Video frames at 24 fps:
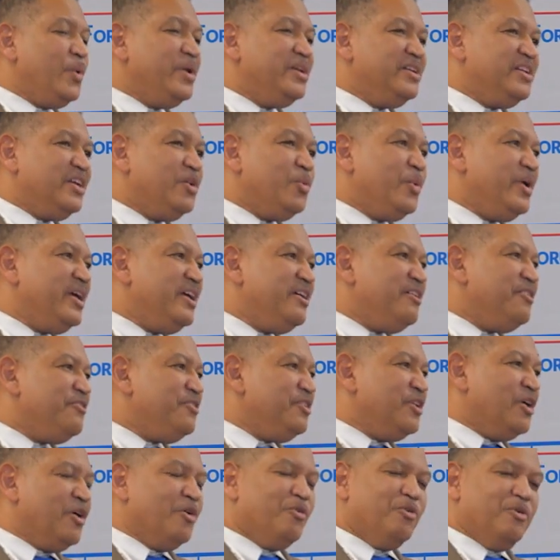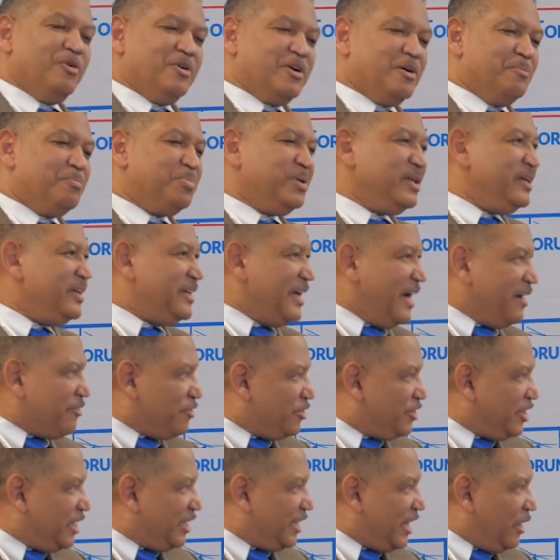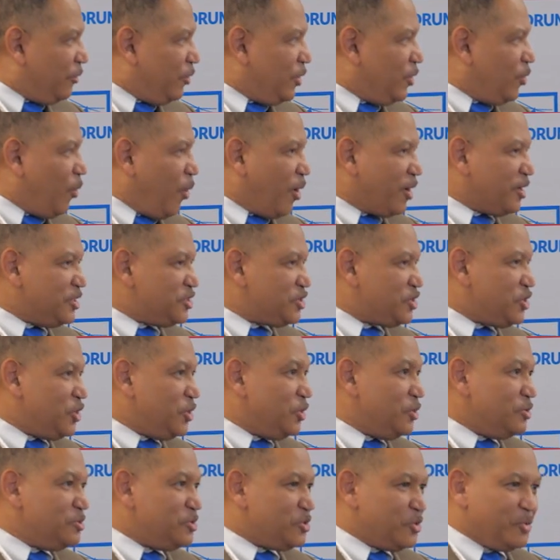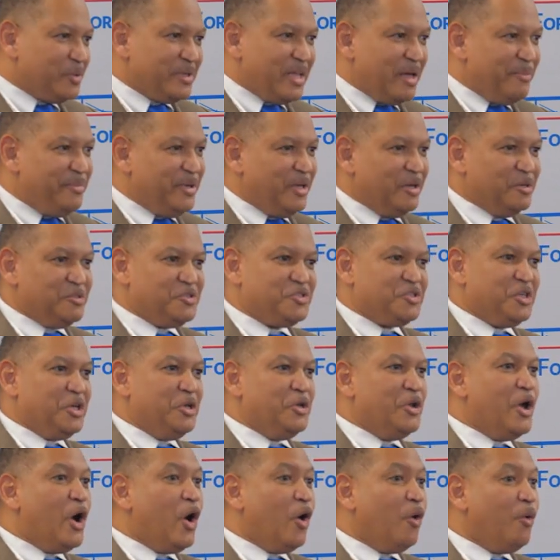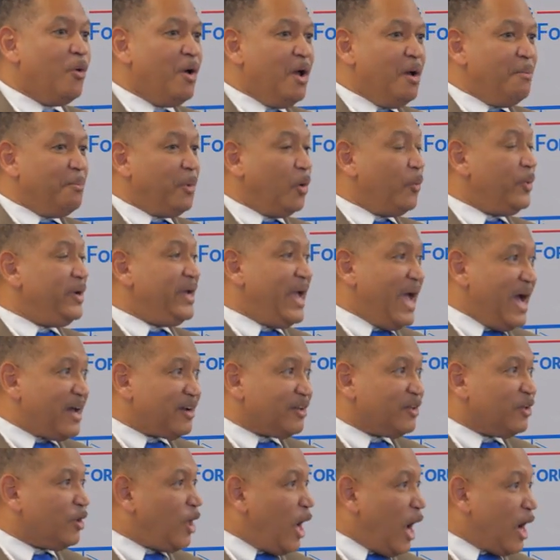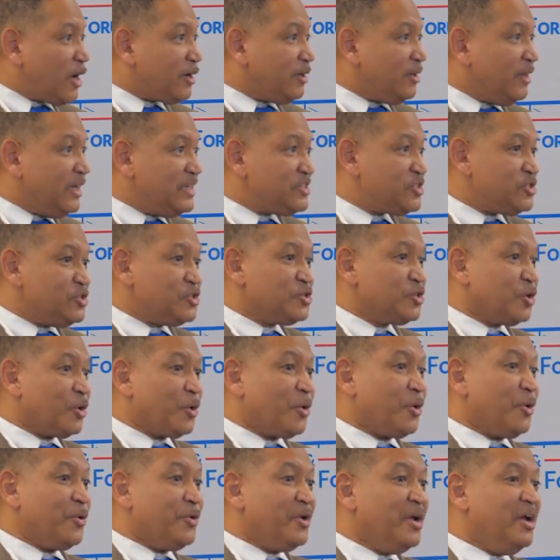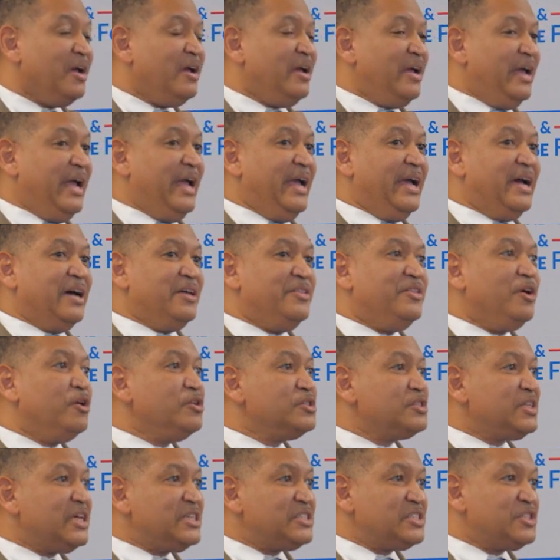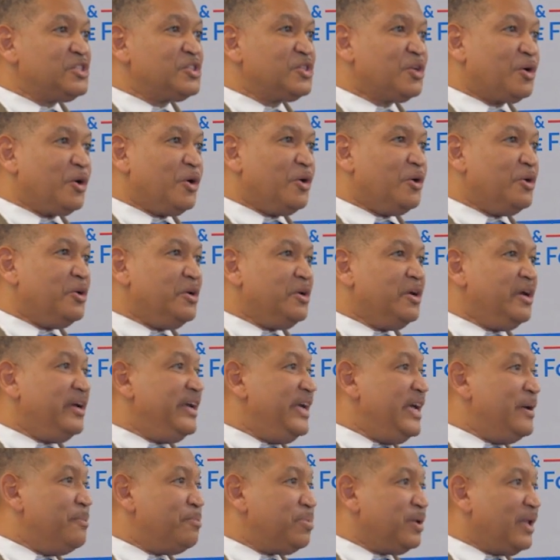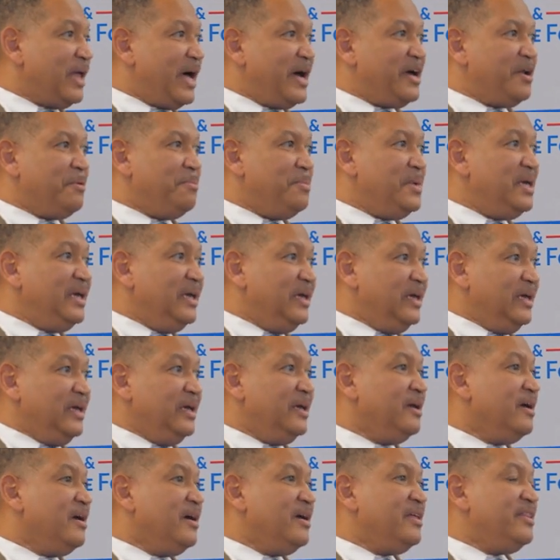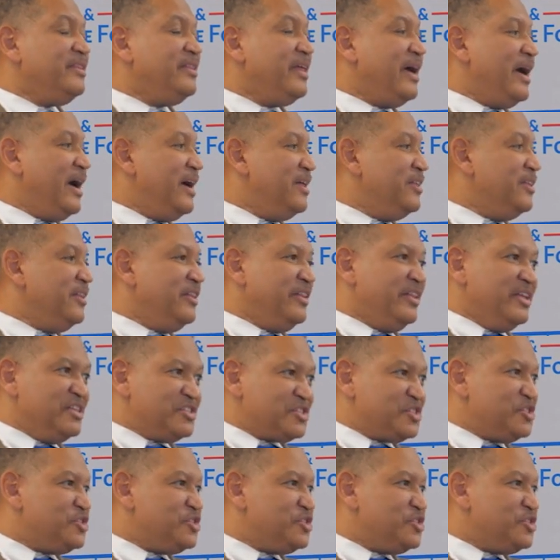Did we complete everything that we wanted to do in that POC? No, but we had a lot of lessons learned. And those lessons learned imply to me that this